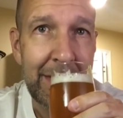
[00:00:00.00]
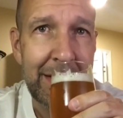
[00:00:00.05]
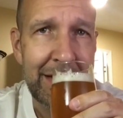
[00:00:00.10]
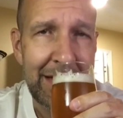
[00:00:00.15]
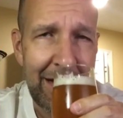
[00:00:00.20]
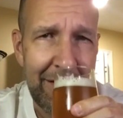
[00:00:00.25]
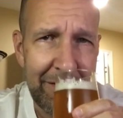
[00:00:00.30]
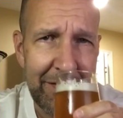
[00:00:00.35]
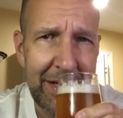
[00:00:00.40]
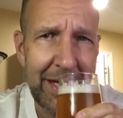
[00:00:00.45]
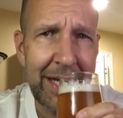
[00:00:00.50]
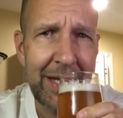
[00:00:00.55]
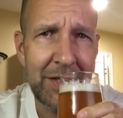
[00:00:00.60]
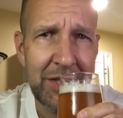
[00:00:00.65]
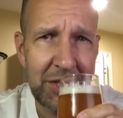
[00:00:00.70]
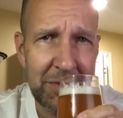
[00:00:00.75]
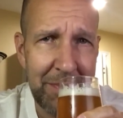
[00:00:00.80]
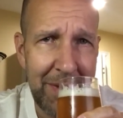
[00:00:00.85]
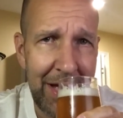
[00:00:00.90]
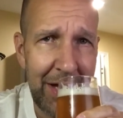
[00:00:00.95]
Definitely can
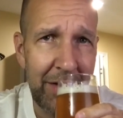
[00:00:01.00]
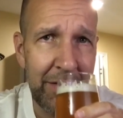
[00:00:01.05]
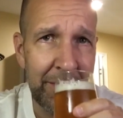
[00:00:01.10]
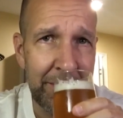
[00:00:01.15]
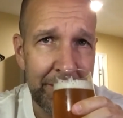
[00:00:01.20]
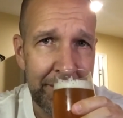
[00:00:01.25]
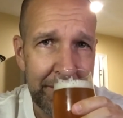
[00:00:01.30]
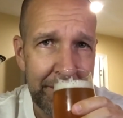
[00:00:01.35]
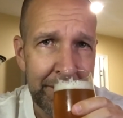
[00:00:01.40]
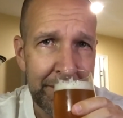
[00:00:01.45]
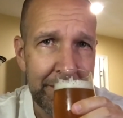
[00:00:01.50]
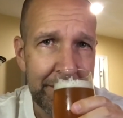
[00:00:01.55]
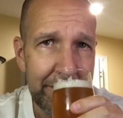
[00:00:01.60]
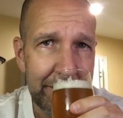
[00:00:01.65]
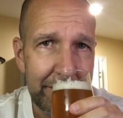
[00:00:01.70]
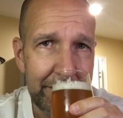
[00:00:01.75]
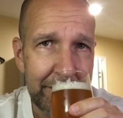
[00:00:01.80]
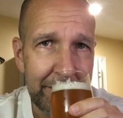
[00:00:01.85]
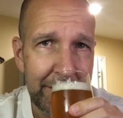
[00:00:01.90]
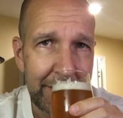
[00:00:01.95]
smell
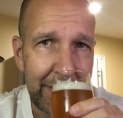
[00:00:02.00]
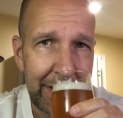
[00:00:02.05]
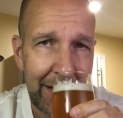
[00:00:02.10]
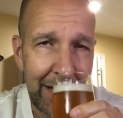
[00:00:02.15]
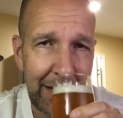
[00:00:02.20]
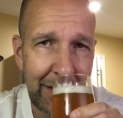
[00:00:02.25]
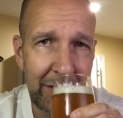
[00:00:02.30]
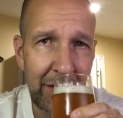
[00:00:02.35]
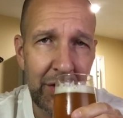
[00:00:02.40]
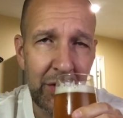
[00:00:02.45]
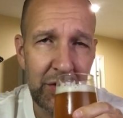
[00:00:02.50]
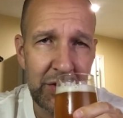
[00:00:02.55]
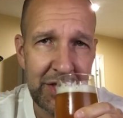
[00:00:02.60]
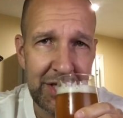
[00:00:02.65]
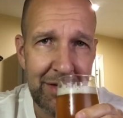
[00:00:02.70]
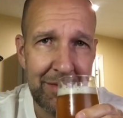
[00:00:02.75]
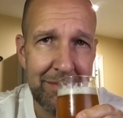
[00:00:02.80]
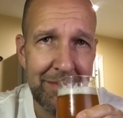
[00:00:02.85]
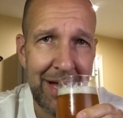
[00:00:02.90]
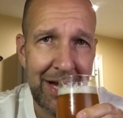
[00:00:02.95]
a little
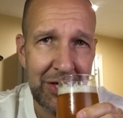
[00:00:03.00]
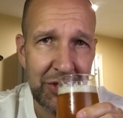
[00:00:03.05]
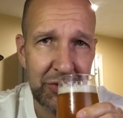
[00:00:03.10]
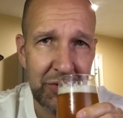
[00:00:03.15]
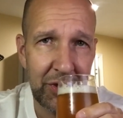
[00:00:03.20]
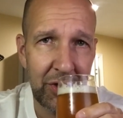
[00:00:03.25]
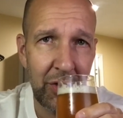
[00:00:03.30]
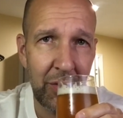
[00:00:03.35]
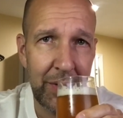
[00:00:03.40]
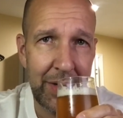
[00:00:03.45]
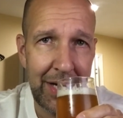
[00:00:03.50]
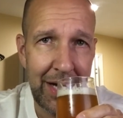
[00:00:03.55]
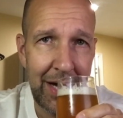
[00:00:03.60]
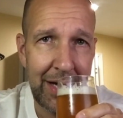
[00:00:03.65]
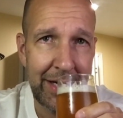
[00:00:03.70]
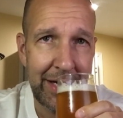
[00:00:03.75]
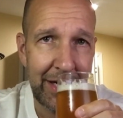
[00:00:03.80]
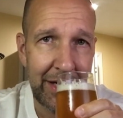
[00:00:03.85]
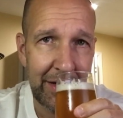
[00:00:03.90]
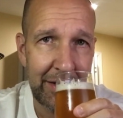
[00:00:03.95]
something extra going
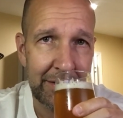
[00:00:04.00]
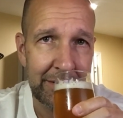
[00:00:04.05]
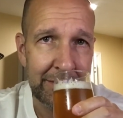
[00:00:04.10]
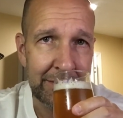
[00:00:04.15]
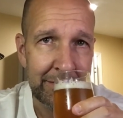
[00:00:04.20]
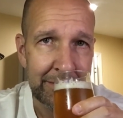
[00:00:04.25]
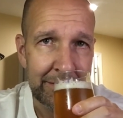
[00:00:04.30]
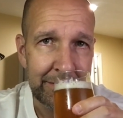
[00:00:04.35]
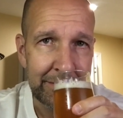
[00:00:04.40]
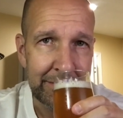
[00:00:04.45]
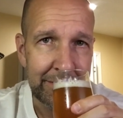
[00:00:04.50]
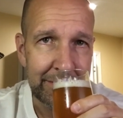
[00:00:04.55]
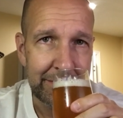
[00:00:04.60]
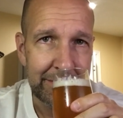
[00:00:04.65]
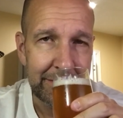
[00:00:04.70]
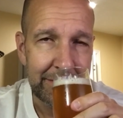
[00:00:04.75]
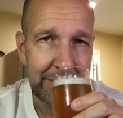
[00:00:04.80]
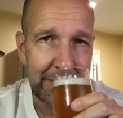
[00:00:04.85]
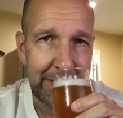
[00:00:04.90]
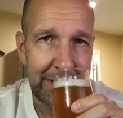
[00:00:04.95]
on here.
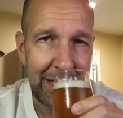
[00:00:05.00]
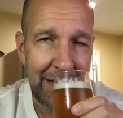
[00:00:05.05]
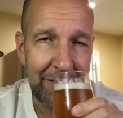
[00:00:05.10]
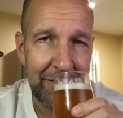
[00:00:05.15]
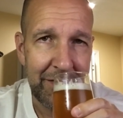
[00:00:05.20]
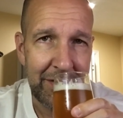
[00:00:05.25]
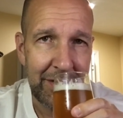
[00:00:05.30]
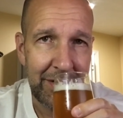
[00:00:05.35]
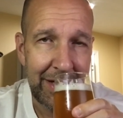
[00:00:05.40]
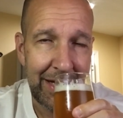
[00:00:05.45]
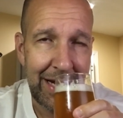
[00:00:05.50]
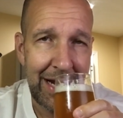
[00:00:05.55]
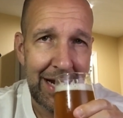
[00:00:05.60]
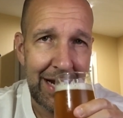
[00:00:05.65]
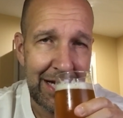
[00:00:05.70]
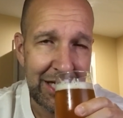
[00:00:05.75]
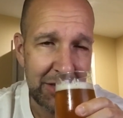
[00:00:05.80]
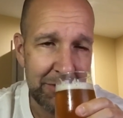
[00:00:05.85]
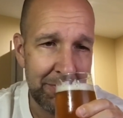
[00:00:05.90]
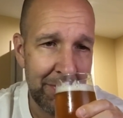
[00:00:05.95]
Definitely. And
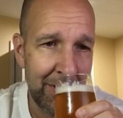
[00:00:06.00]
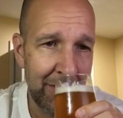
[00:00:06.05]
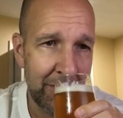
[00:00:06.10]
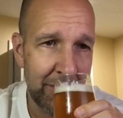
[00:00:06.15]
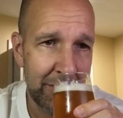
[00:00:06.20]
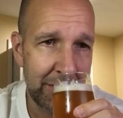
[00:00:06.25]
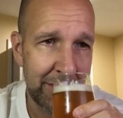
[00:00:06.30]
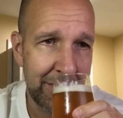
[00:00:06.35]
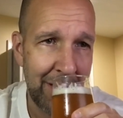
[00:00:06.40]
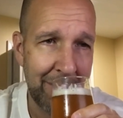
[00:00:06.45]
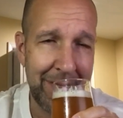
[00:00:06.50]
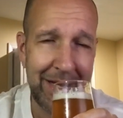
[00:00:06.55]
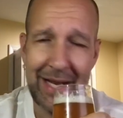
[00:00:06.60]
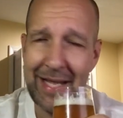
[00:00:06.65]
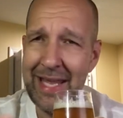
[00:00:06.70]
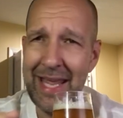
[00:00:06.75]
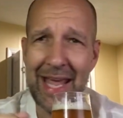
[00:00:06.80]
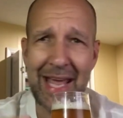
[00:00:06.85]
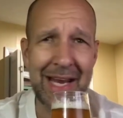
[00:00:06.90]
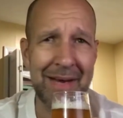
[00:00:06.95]
I suppose, I mean,
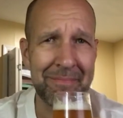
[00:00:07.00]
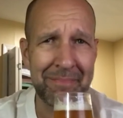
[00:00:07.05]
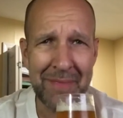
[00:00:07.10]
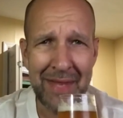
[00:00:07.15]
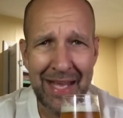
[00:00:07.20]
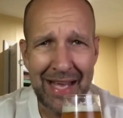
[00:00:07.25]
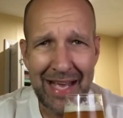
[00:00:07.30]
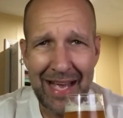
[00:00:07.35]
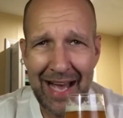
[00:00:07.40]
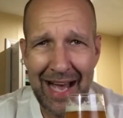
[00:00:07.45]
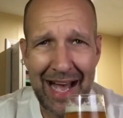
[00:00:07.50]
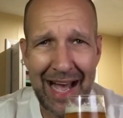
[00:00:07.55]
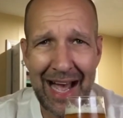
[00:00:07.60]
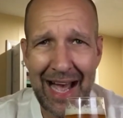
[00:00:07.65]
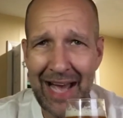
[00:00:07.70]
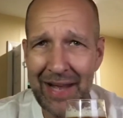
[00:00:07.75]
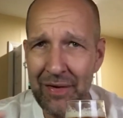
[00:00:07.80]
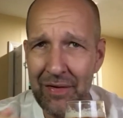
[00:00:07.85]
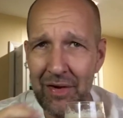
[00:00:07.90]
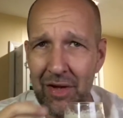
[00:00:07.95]
again,
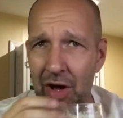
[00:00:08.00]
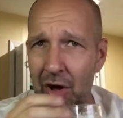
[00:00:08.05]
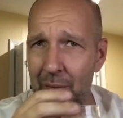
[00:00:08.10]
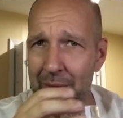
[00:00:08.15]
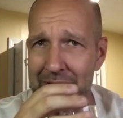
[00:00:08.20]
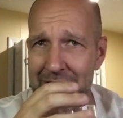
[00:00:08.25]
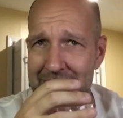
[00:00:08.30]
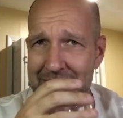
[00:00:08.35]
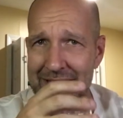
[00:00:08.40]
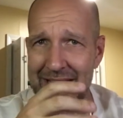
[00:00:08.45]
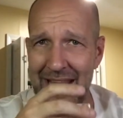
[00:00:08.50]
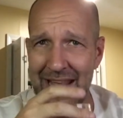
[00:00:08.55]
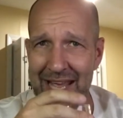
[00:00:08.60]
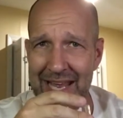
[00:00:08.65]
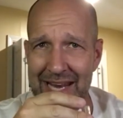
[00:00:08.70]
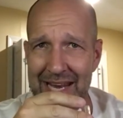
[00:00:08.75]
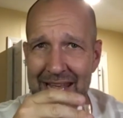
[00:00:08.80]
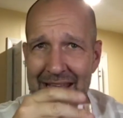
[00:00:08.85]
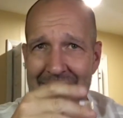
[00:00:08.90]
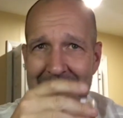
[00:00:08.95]
I don't always
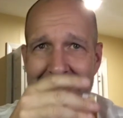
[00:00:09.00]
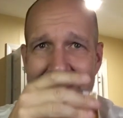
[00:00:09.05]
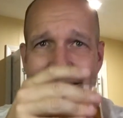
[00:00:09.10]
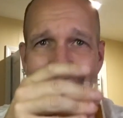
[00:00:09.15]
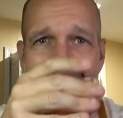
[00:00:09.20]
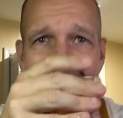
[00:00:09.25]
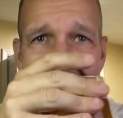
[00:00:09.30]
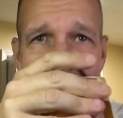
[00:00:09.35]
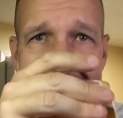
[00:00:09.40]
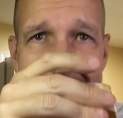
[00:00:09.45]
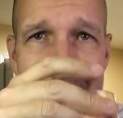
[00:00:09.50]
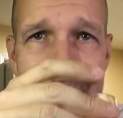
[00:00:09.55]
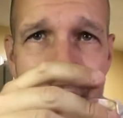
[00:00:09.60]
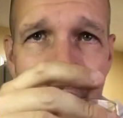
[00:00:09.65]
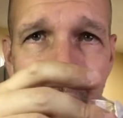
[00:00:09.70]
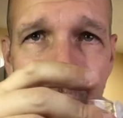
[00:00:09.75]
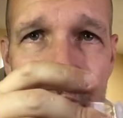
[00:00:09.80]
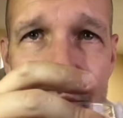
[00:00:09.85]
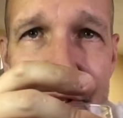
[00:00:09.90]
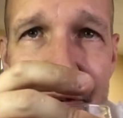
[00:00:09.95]
get exact
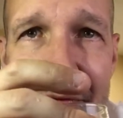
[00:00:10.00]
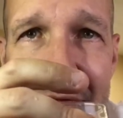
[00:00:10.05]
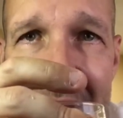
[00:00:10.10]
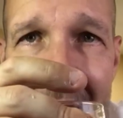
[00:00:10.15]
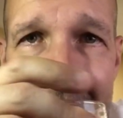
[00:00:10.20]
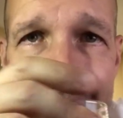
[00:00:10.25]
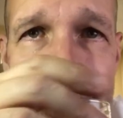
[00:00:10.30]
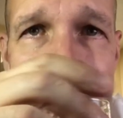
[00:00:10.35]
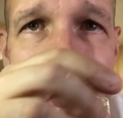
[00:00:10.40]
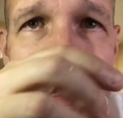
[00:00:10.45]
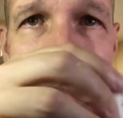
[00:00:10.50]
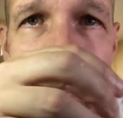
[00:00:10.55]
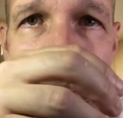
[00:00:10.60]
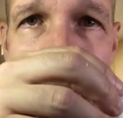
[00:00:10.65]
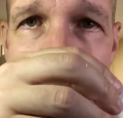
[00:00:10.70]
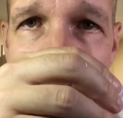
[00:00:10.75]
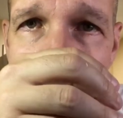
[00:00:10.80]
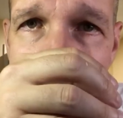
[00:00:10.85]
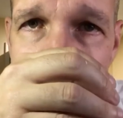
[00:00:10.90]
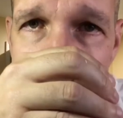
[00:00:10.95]
notes of things,
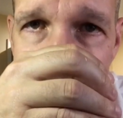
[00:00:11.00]
but